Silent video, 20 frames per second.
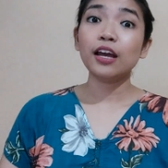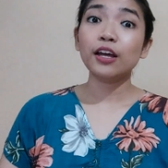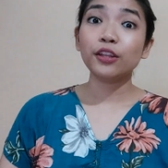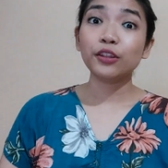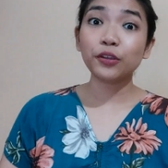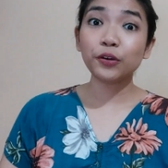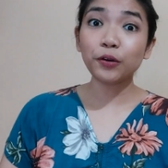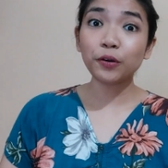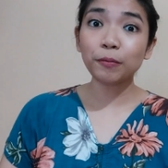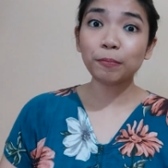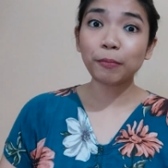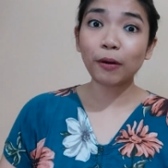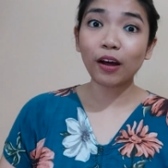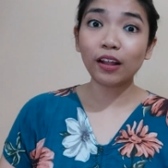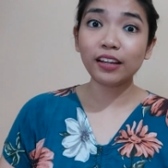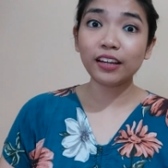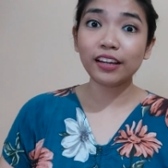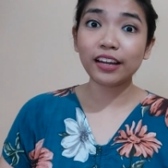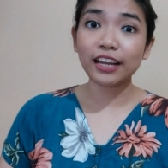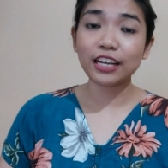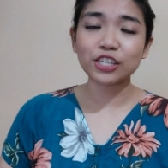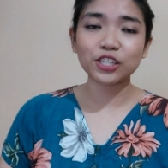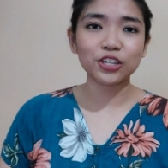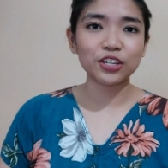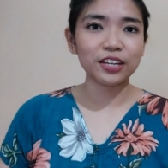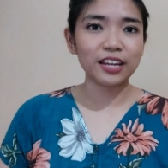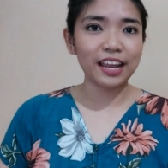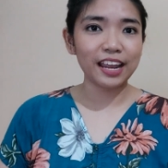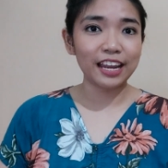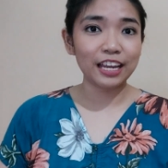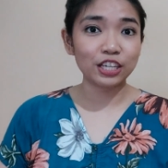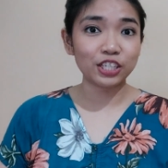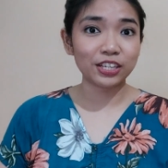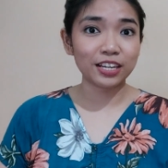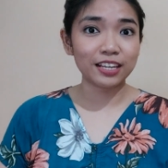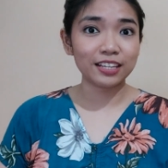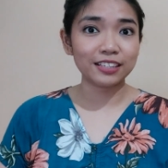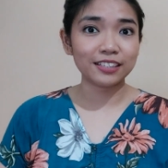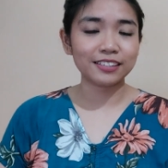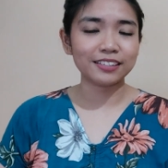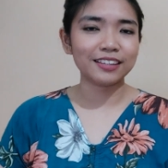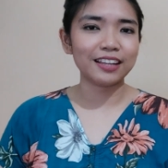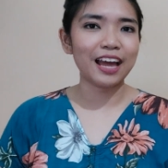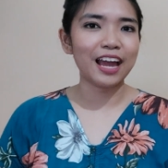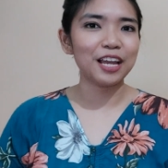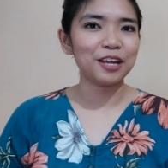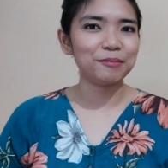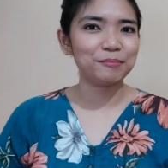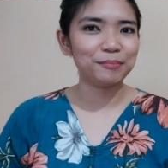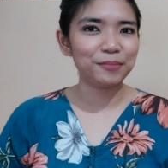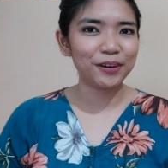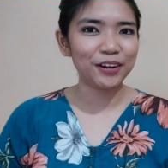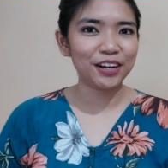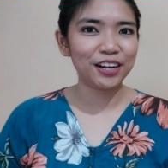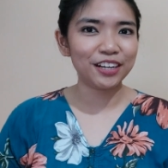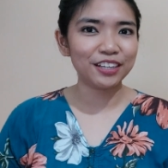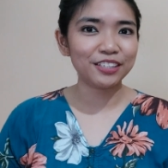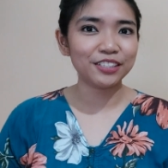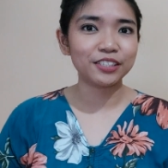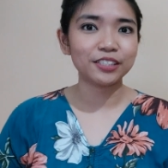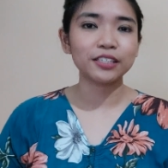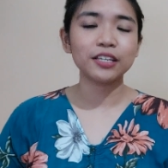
Through pollination agents like birds,